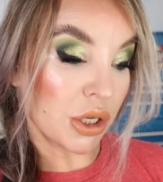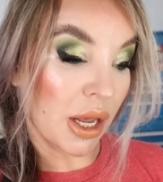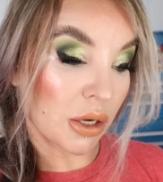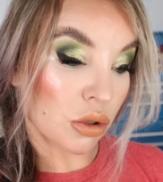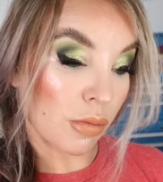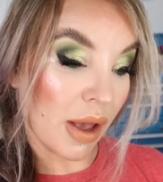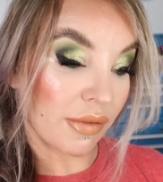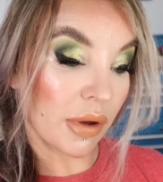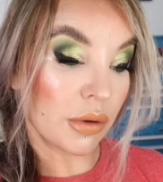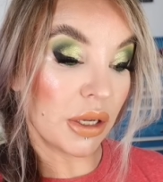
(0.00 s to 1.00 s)
natural matte
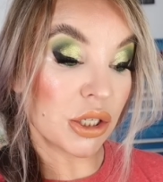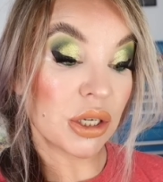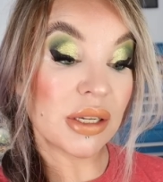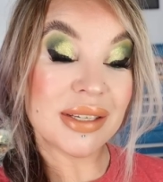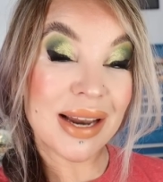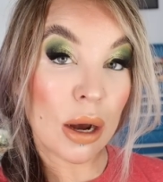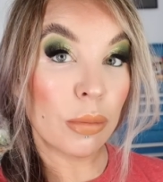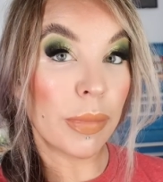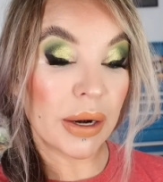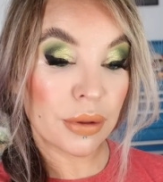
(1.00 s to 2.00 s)
foundation is now
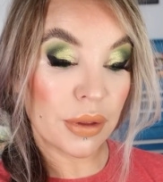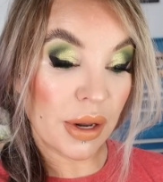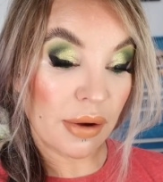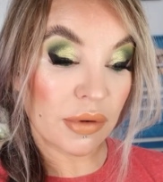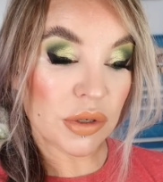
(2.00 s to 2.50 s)
better than ever.